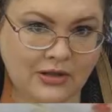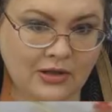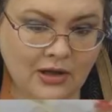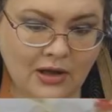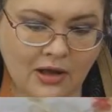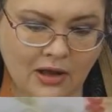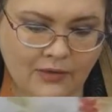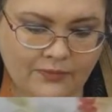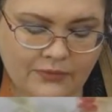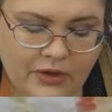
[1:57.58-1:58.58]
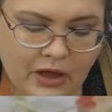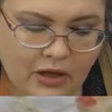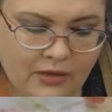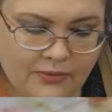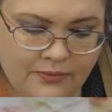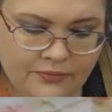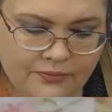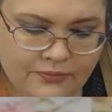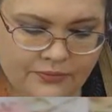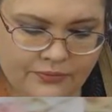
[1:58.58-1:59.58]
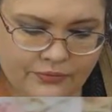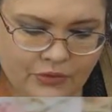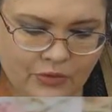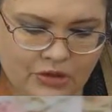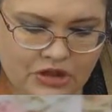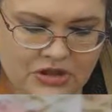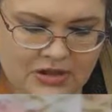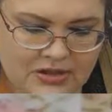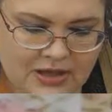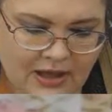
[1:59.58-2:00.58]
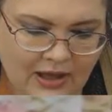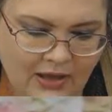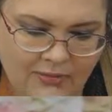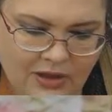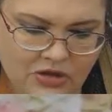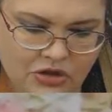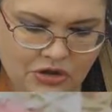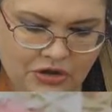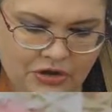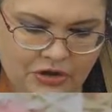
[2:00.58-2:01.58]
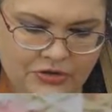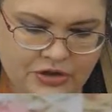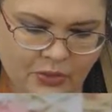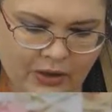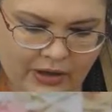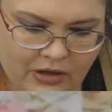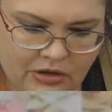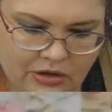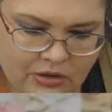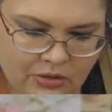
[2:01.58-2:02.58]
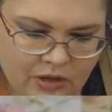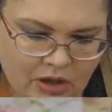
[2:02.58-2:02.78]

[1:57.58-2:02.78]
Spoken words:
it with just the sticky. Make sure you use the wet glue